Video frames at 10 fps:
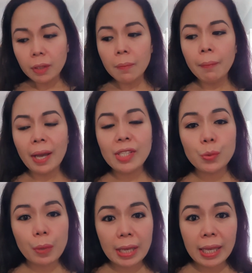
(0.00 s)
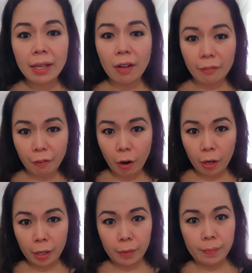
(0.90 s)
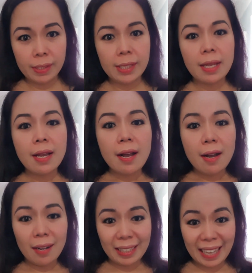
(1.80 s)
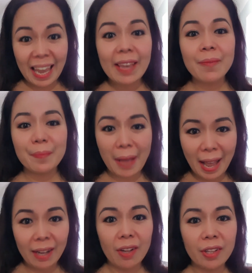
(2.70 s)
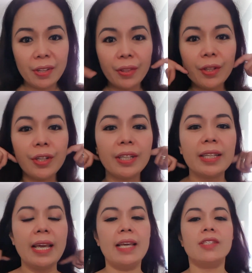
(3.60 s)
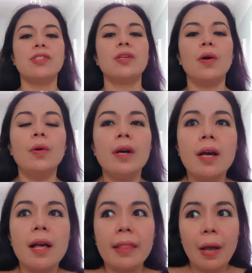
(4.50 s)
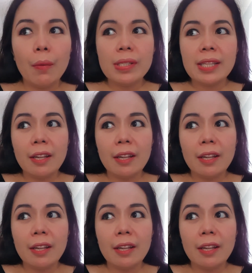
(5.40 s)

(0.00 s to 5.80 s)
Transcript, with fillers: my swinging of arms uh, came back on the third day. So that was the